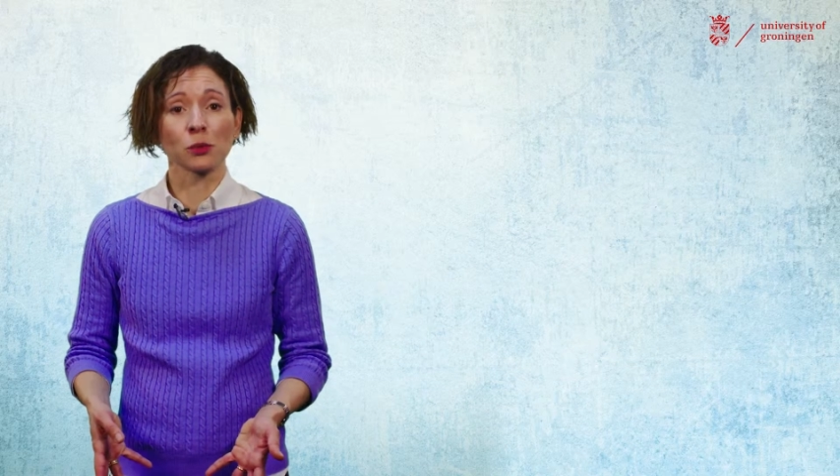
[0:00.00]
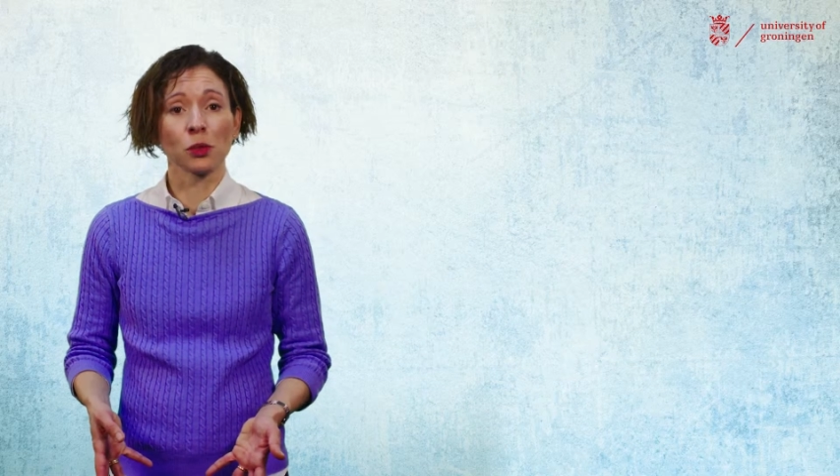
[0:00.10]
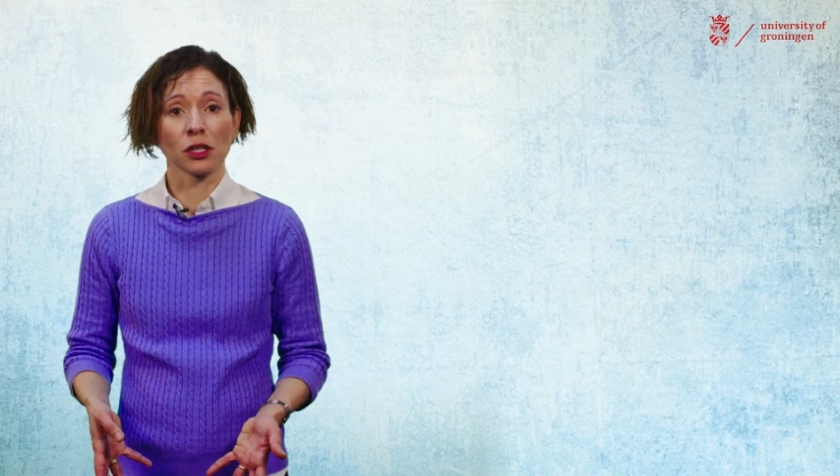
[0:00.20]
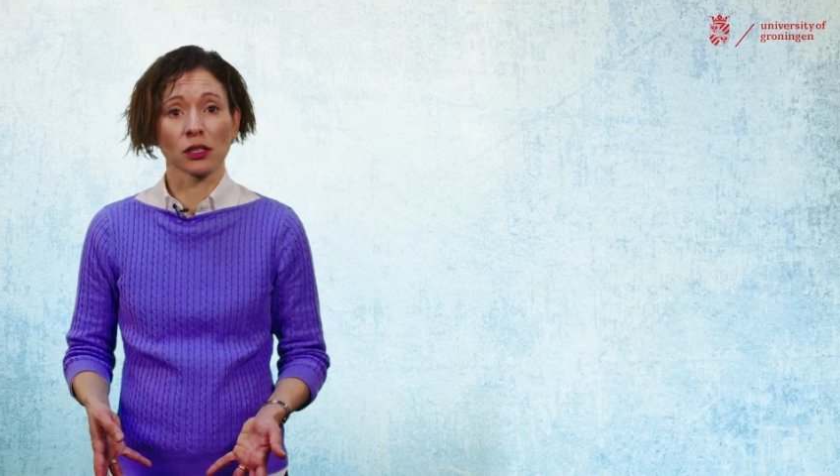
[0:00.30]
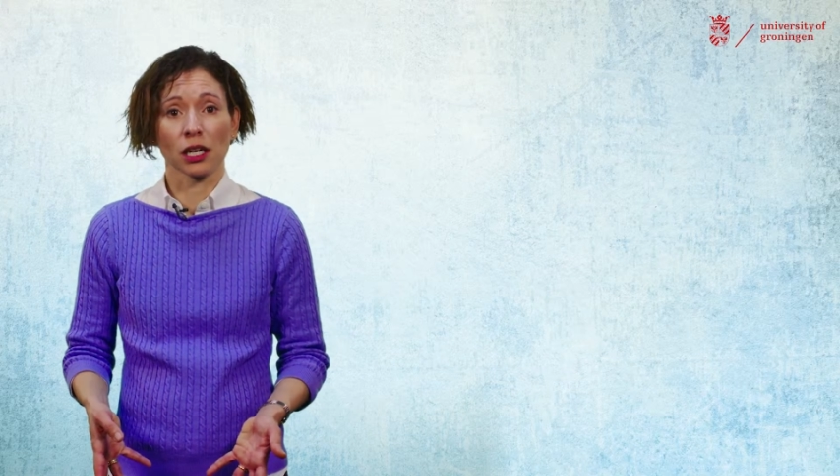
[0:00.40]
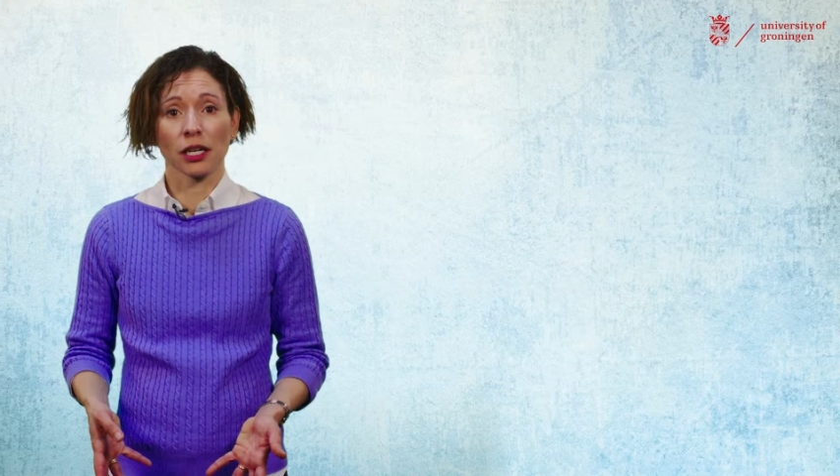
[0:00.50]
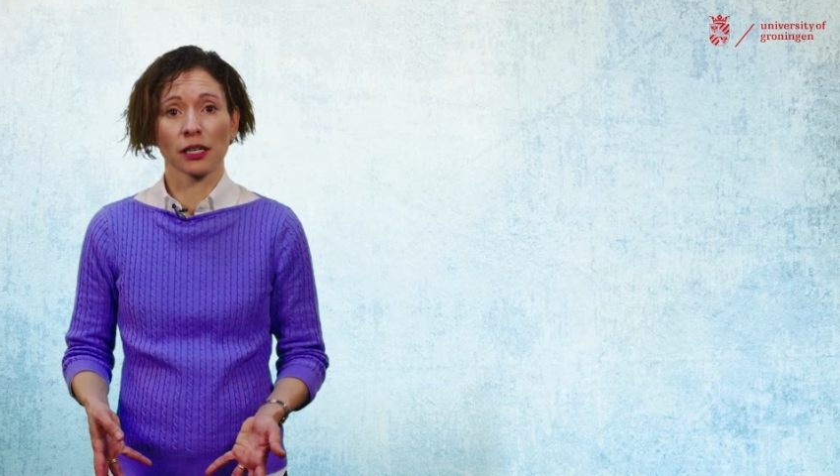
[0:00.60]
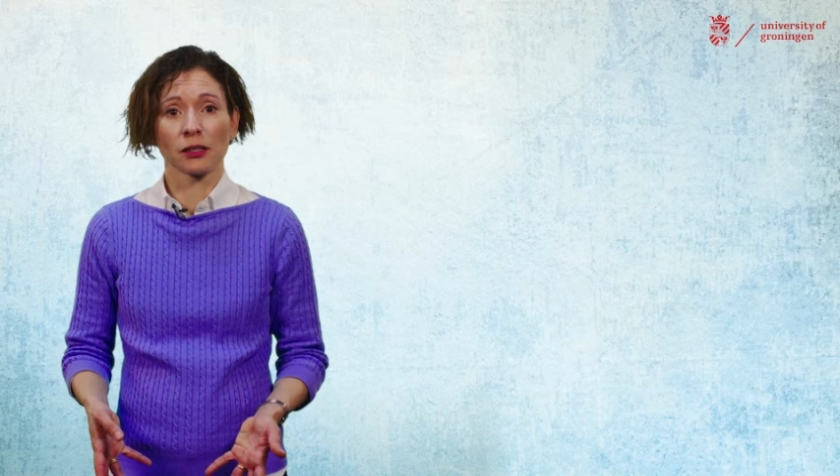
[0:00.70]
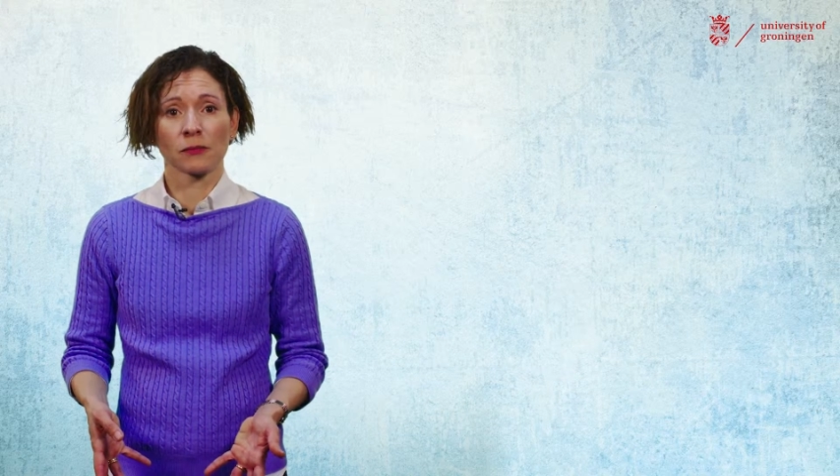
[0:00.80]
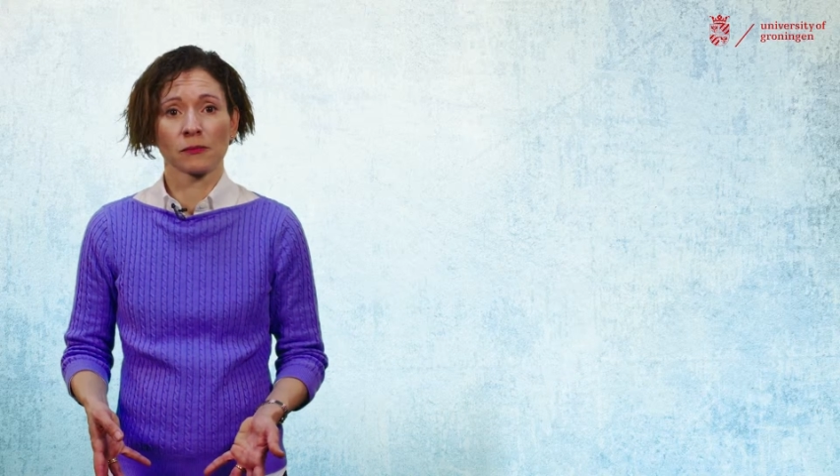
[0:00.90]
will look like.
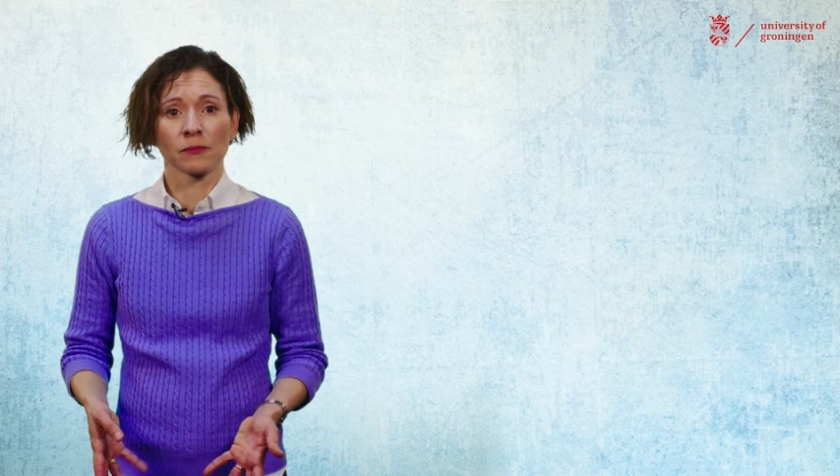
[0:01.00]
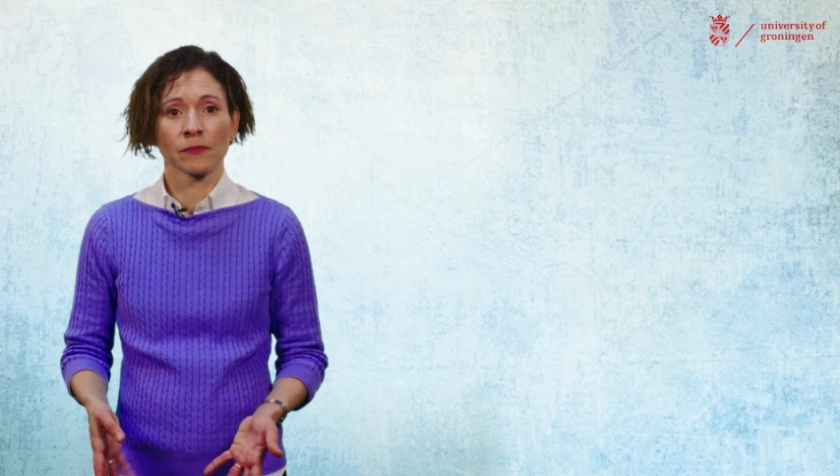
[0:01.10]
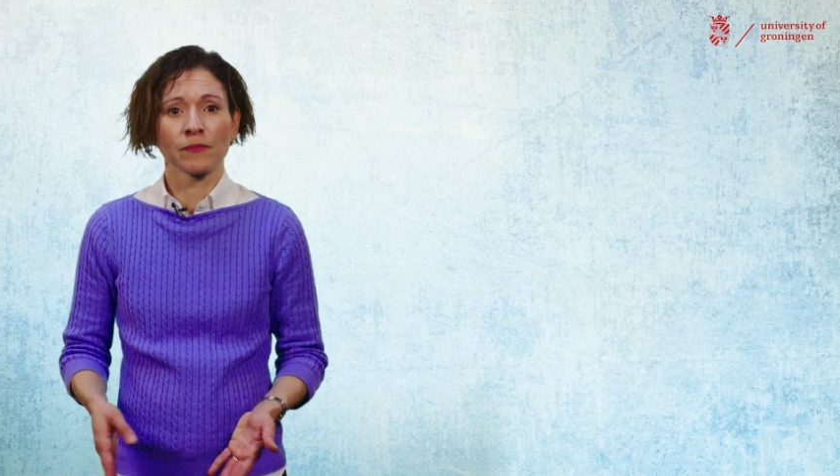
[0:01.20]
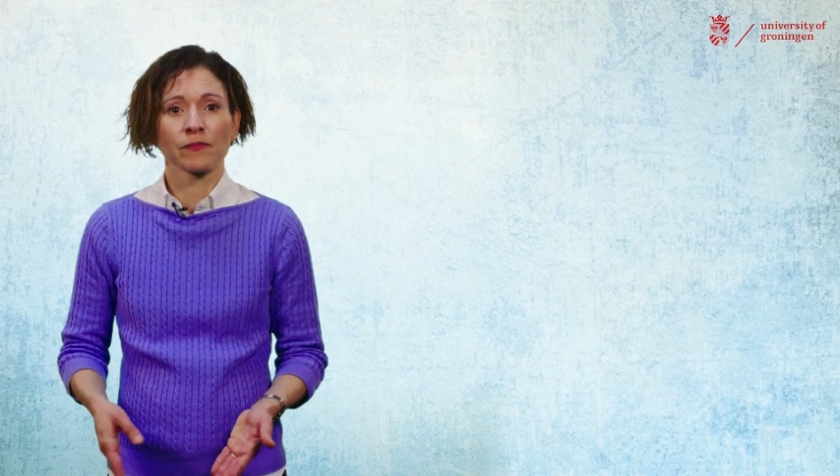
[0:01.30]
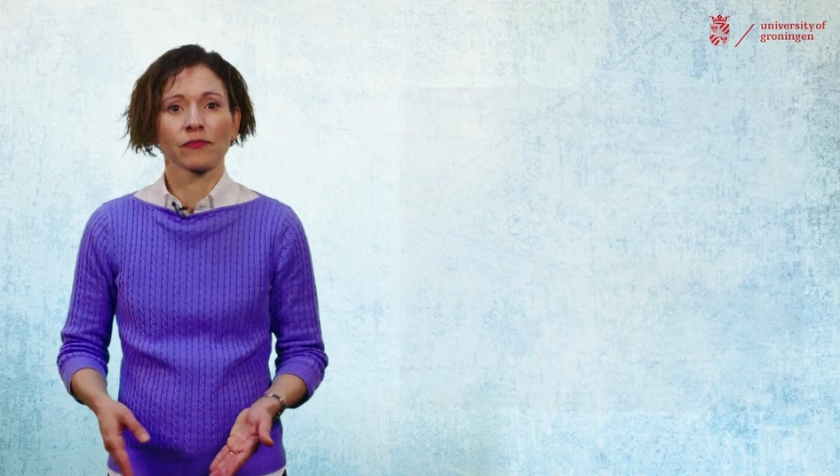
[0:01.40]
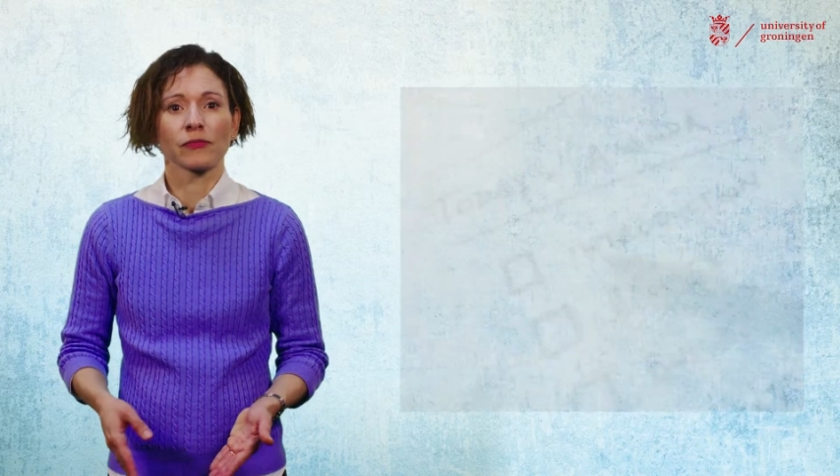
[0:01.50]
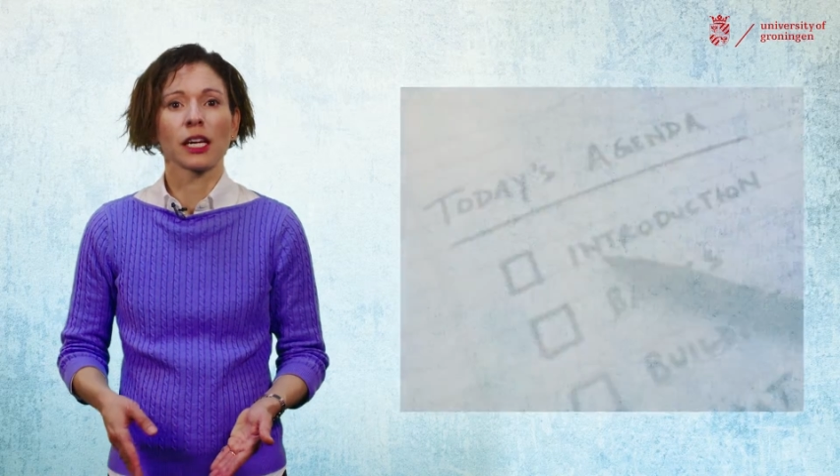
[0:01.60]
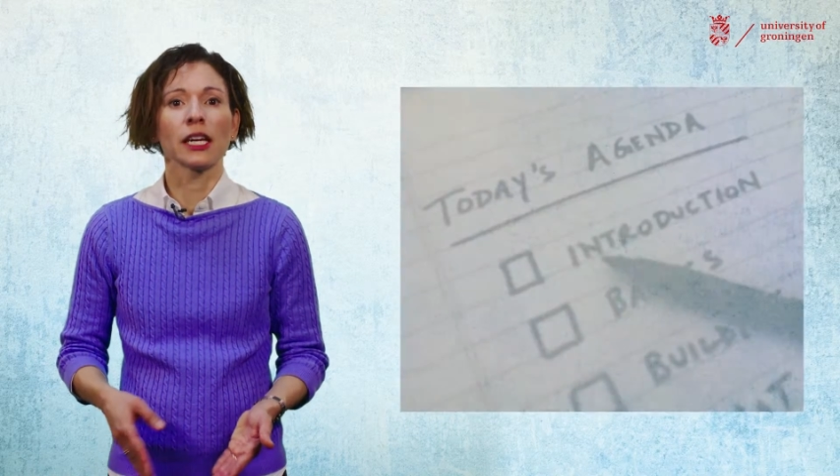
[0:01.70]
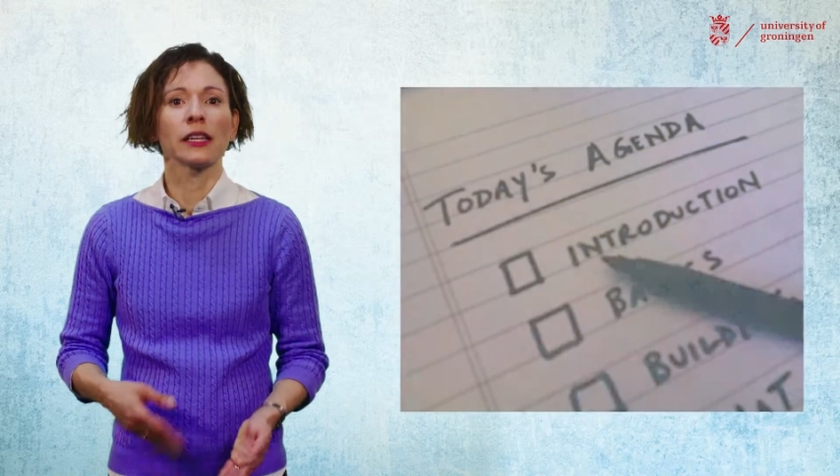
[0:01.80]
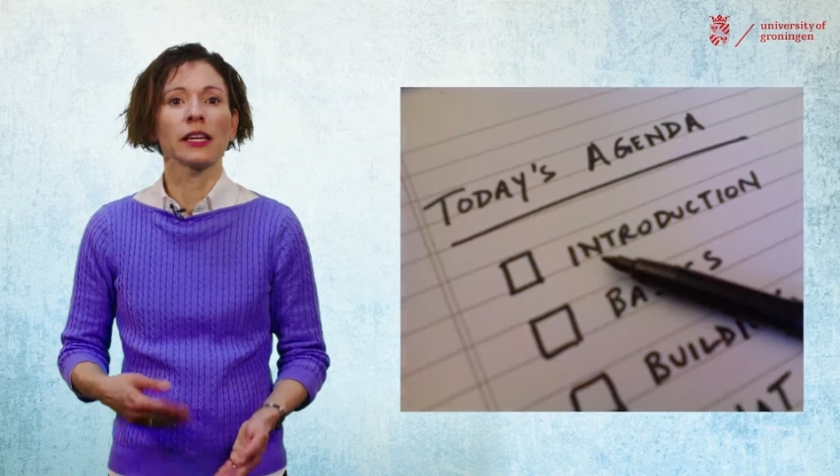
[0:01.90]
In the